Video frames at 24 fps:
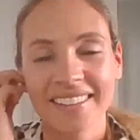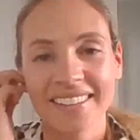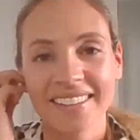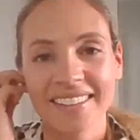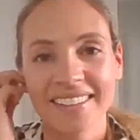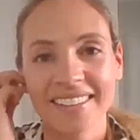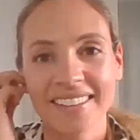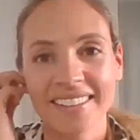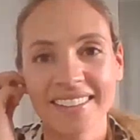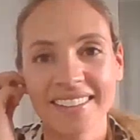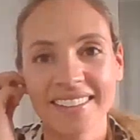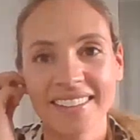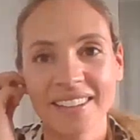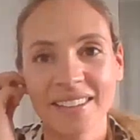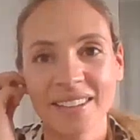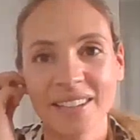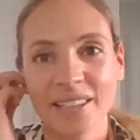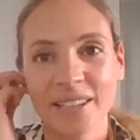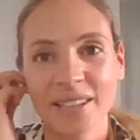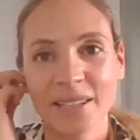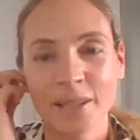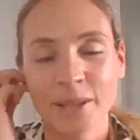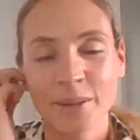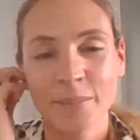
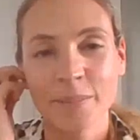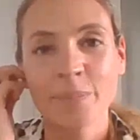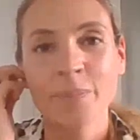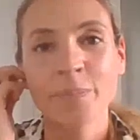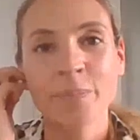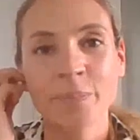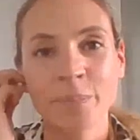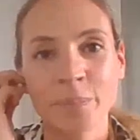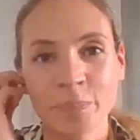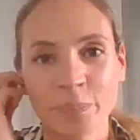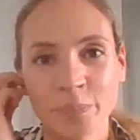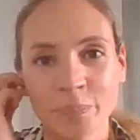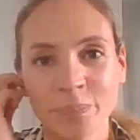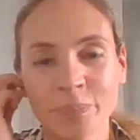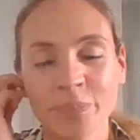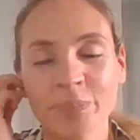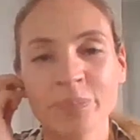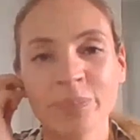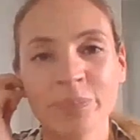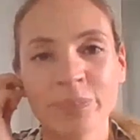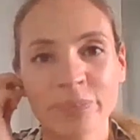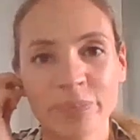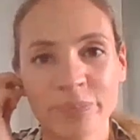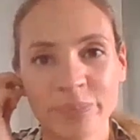
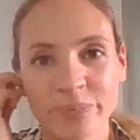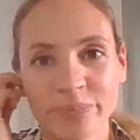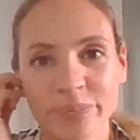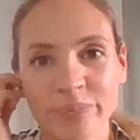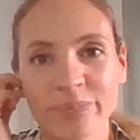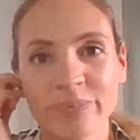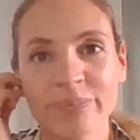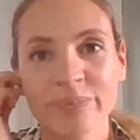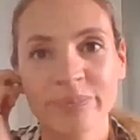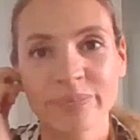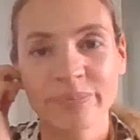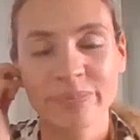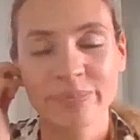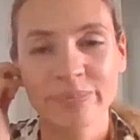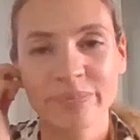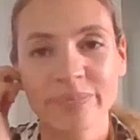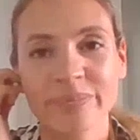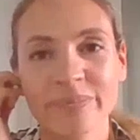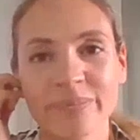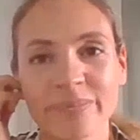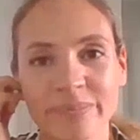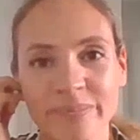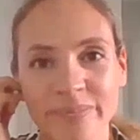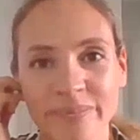
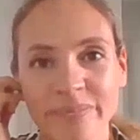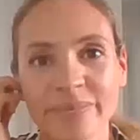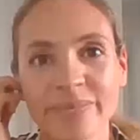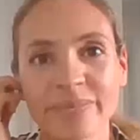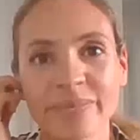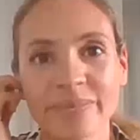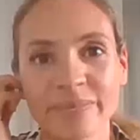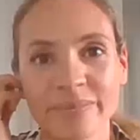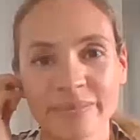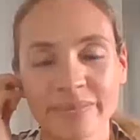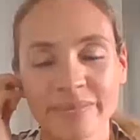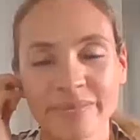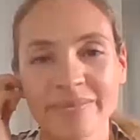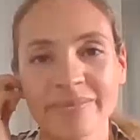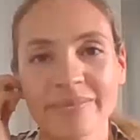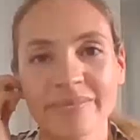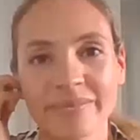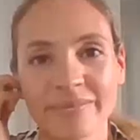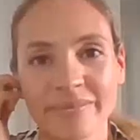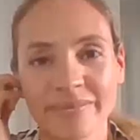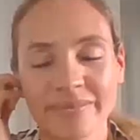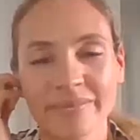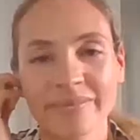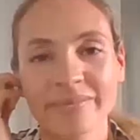
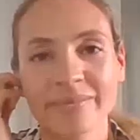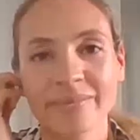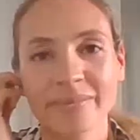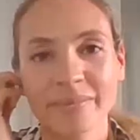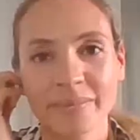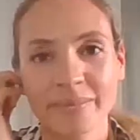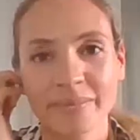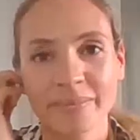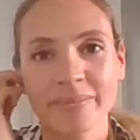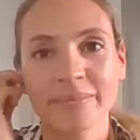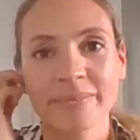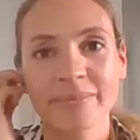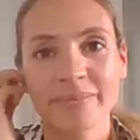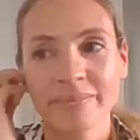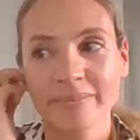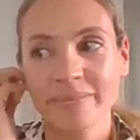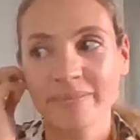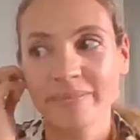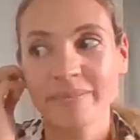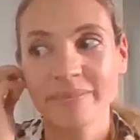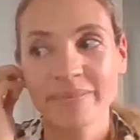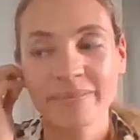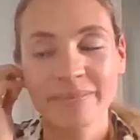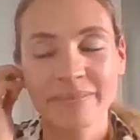
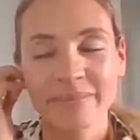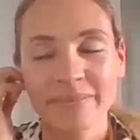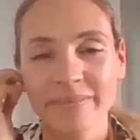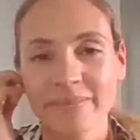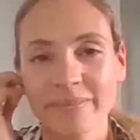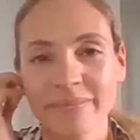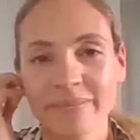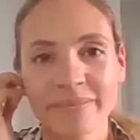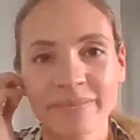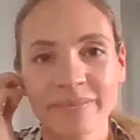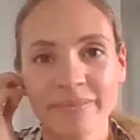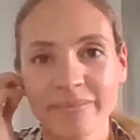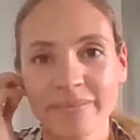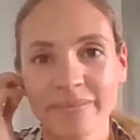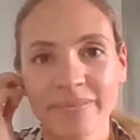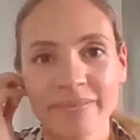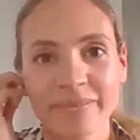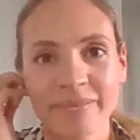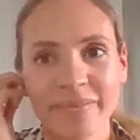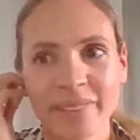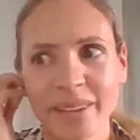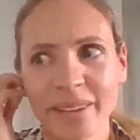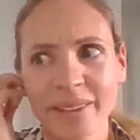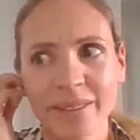
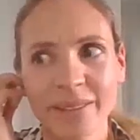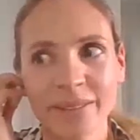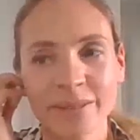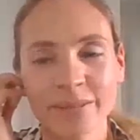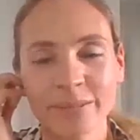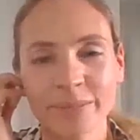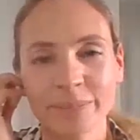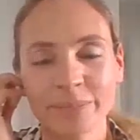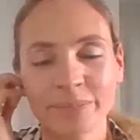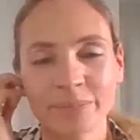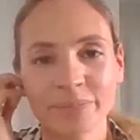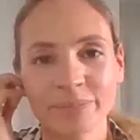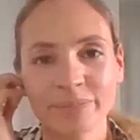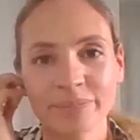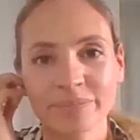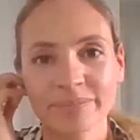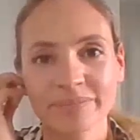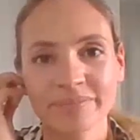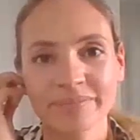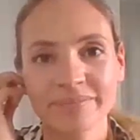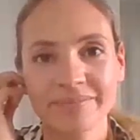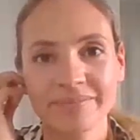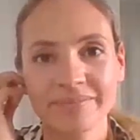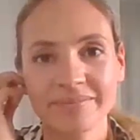
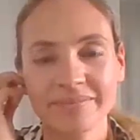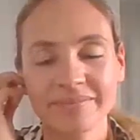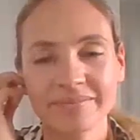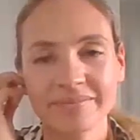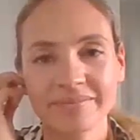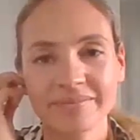(silent)